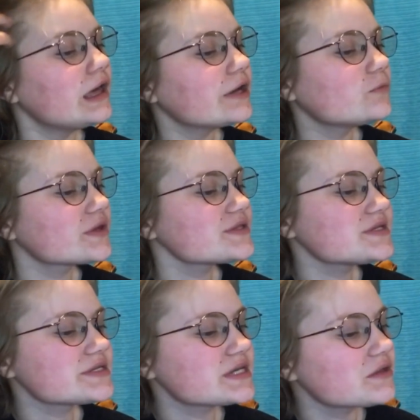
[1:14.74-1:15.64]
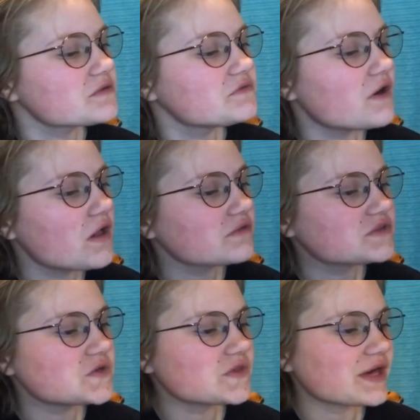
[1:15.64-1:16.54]
It wasn't until the fall of
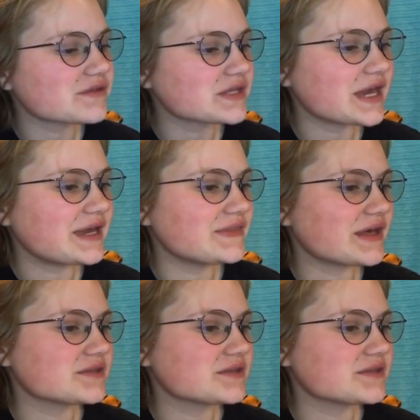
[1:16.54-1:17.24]
2008